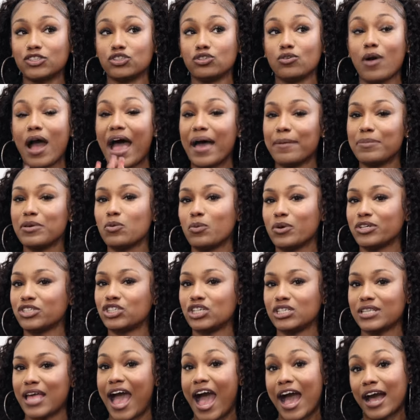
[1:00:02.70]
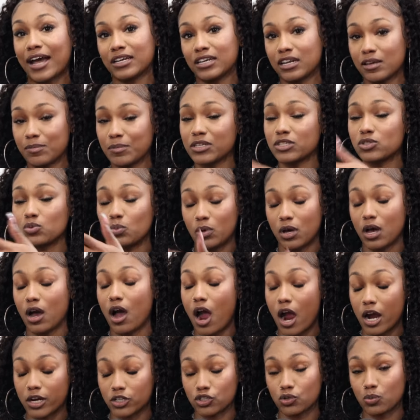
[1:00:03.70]
you, I be wishing that Academics will
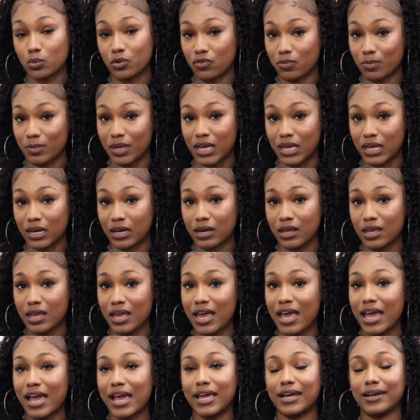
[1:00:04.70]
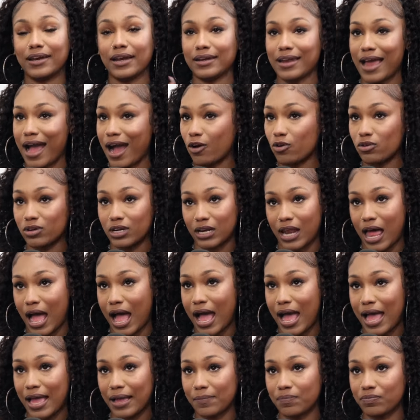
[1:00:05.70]
argue with men, and not gonna
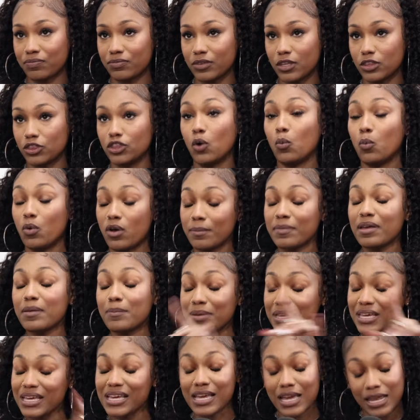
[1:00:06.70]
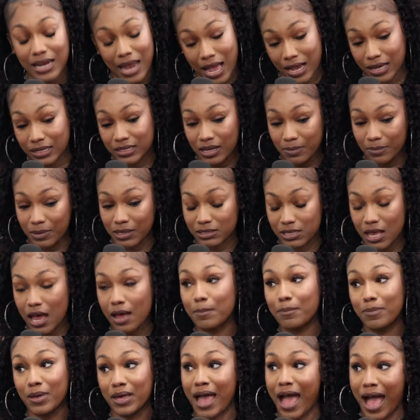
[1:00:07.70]
lie, the women be eating Academics
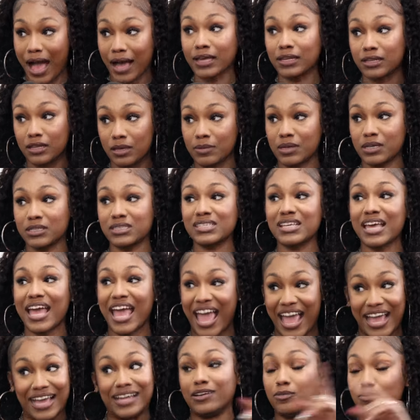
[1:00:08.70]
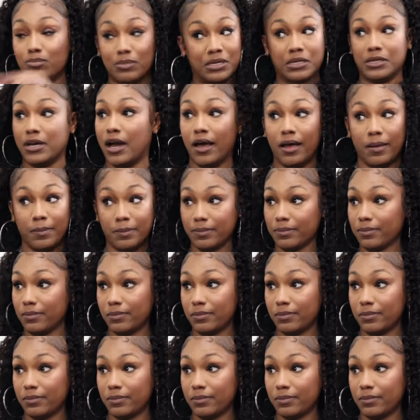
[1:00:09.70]
up, but Academics ate Meek up.